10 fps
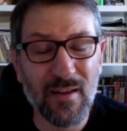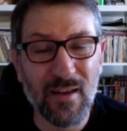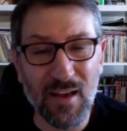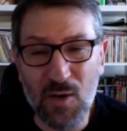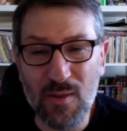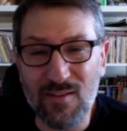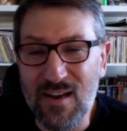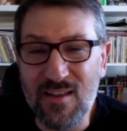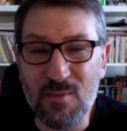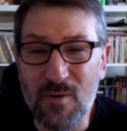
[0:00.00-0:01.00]
Anyway, the
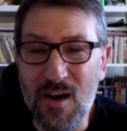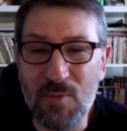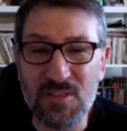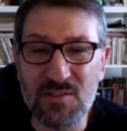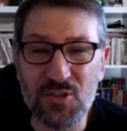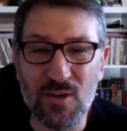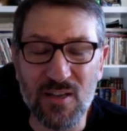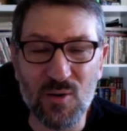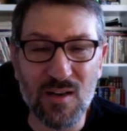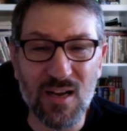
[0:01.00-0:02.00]
lady in the bottom is still trying
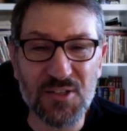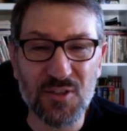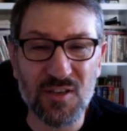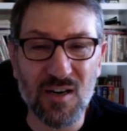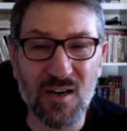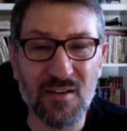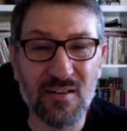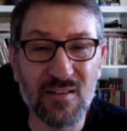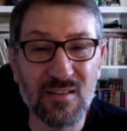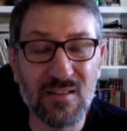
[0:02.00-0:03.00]
to utilize her guard
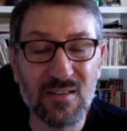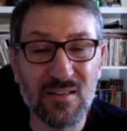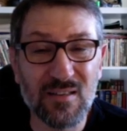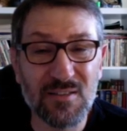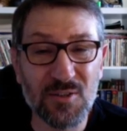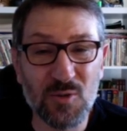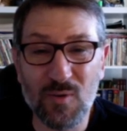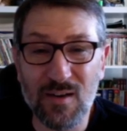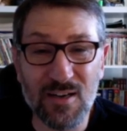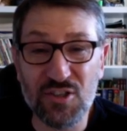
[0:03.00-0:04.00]

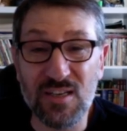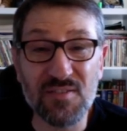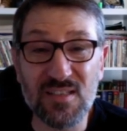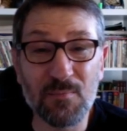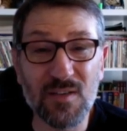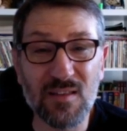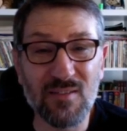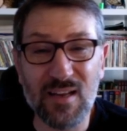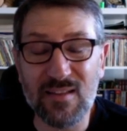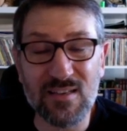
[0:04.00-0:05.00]
to achieve something. The
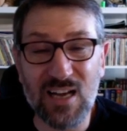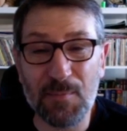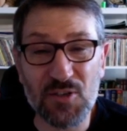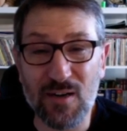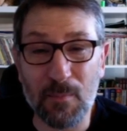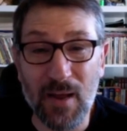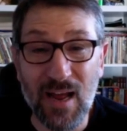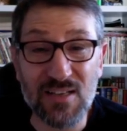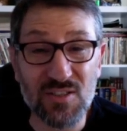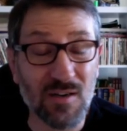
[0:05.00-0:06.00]
lady in the top is trying to
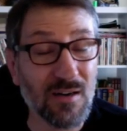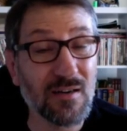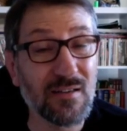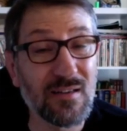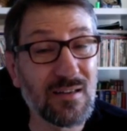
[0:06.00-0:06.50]
pass guard,